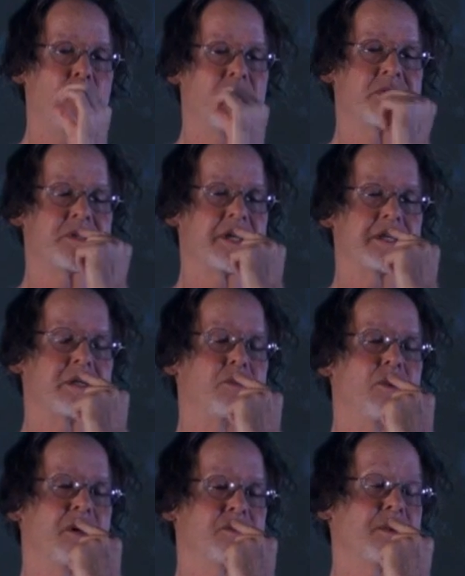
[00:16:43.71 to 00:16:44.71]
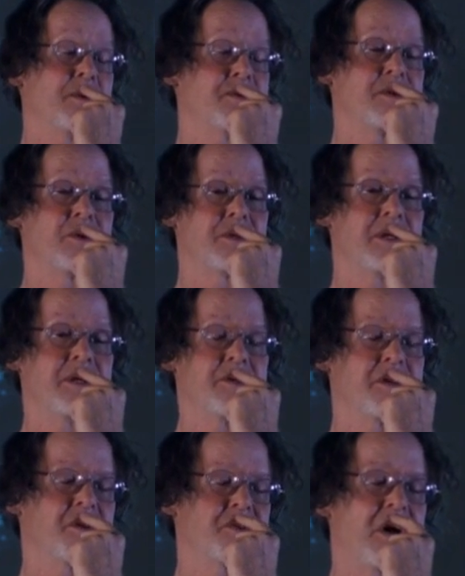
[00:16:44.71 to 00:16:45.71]
160 was when I was 13 years
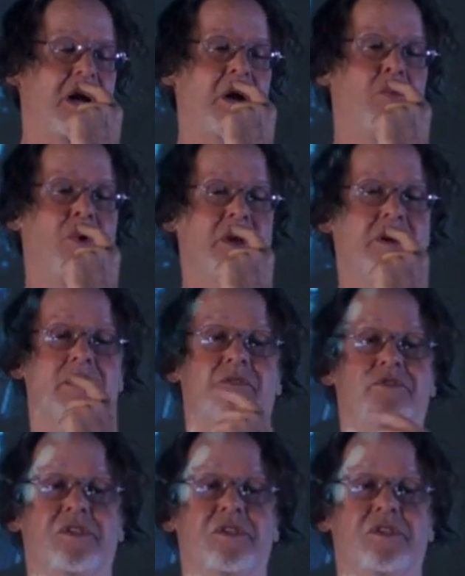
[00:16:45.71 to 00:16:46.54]
old. So I wonder if